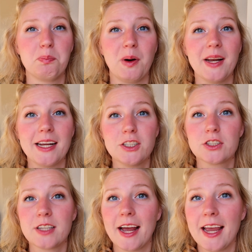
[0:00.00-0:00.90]
But
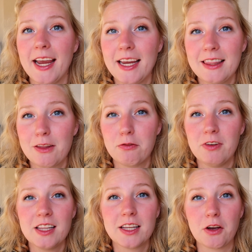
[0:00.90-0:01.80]
I hate the
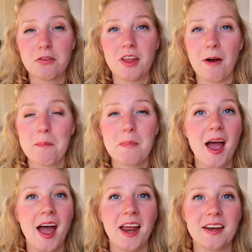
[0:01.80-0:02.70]
feeling of them,
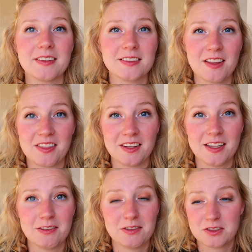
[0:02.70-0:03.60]
and then
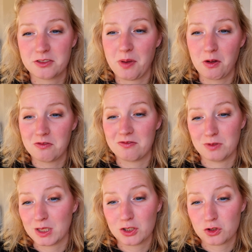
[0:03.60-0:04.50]
they smell
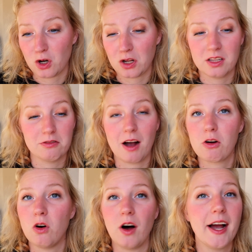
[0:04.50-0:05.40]
really strongly of
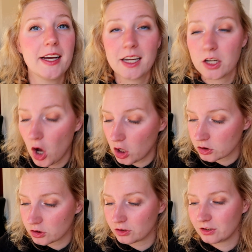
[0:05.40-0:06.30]
alcohol. I
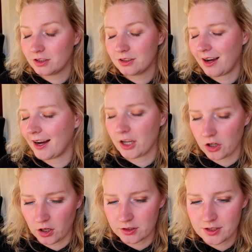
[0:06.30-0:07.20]
cannot.
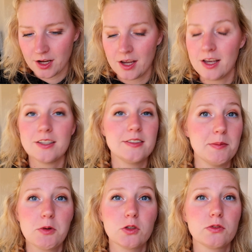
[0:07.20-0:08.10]

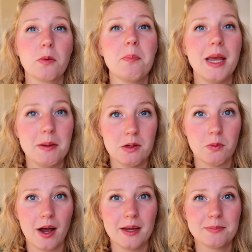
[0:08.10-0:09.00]
Same goes for baby
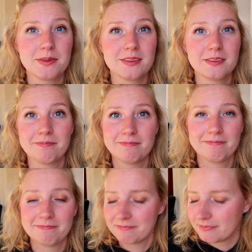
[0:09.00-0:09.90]
wipes.
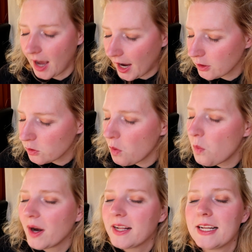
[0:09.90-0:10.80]
I don't know
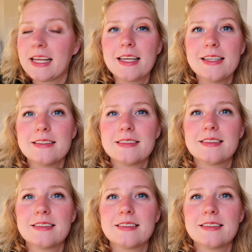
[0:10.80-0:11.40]
what it is.